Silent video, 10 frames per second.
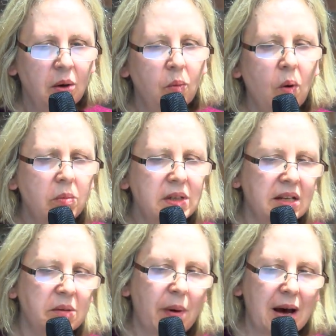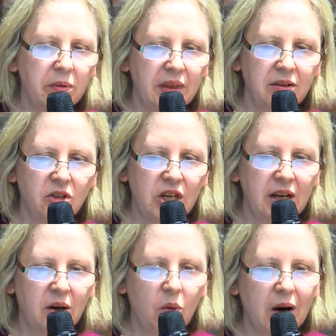What was it about then, she
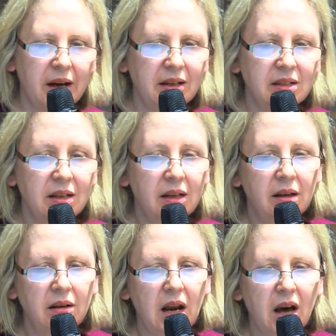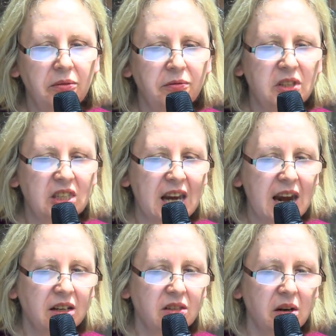inquired. Love,
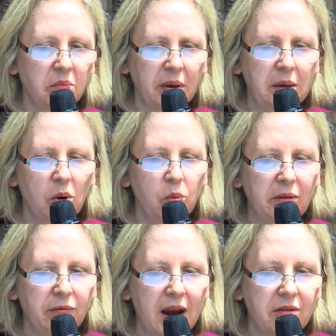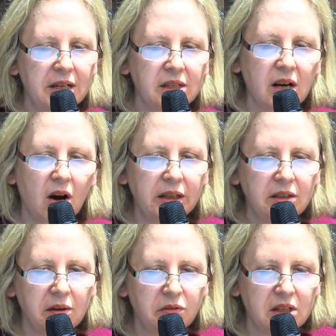sex, and people with various
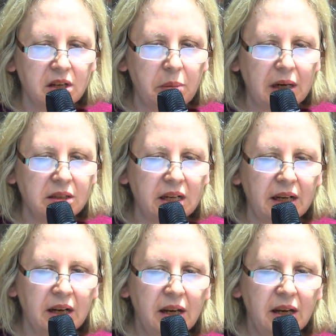kinds of disability.